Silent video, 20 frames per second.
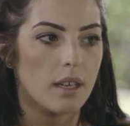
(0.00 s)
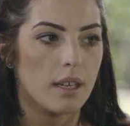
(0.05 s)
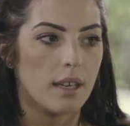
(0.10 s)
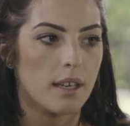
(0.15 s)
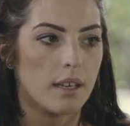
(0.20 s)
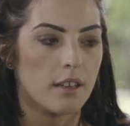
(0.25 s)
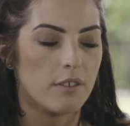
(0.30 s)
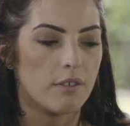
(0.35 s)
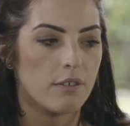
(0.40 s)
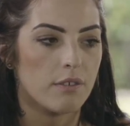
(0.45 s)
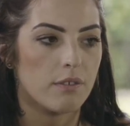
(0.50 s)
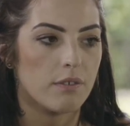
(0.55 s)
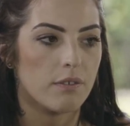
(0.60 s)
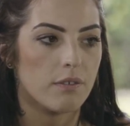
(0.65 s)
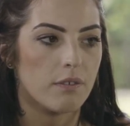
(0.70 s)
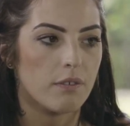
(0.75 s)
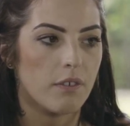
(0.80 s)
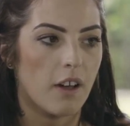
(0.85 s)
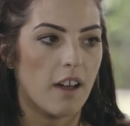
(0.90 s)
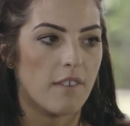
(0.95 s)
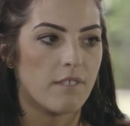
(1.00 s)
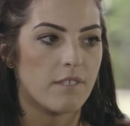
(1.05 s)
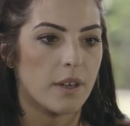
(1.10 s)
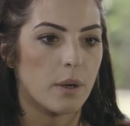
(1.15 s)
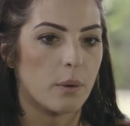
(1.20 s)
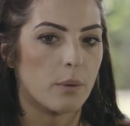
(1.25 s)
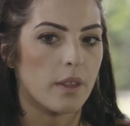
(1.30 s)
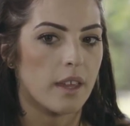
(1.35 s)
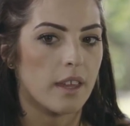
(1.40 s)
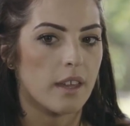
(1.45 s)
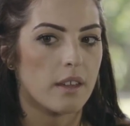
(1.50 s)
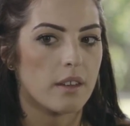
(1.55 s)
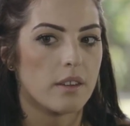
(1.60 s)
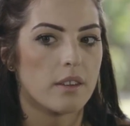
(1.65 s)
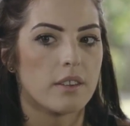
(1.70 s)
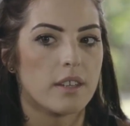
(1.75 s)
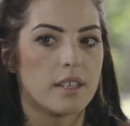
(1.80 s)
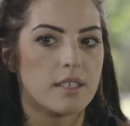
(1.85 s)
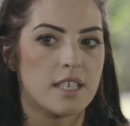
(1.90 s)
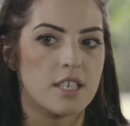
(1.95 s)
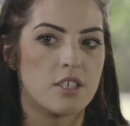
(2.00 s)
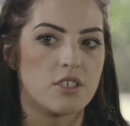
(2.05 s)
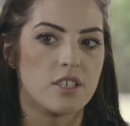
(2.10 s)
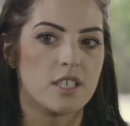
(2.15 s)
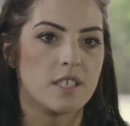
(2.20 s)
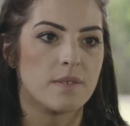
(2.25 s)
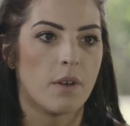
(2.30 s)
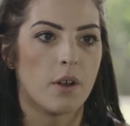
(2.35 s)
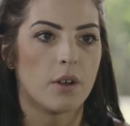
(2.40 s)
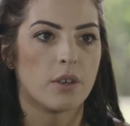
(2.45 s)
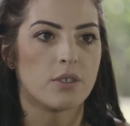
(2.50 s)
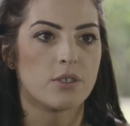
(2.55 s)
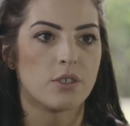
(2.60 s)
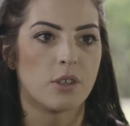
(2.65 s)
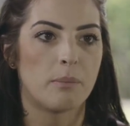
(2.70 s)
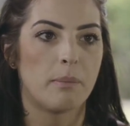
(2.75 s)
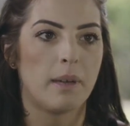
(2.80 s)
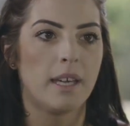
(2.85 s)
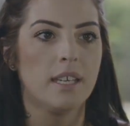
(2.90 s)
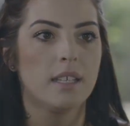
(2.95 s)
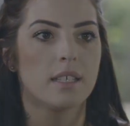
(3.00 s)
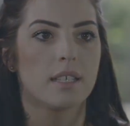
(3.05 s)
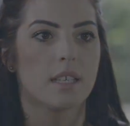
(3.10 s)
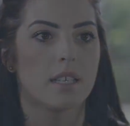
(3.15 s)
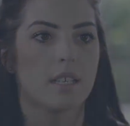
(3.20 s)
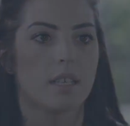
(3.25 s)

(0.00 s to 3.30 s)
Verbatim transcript: if I feel that the attention's focused on me.